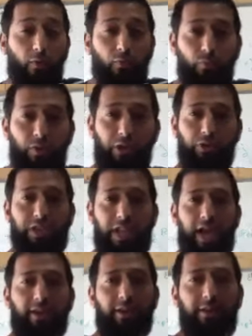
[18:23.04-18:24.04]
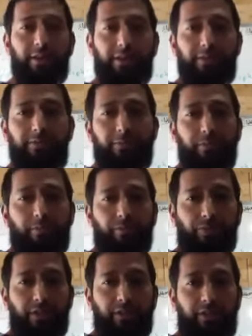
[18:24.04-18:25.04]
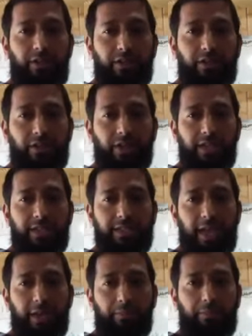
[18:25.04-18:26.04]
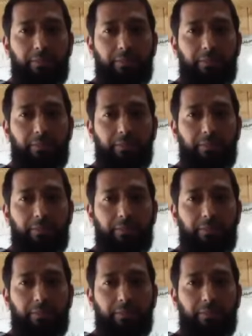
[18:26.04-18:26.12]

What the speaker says: will you select the restriction enzyme?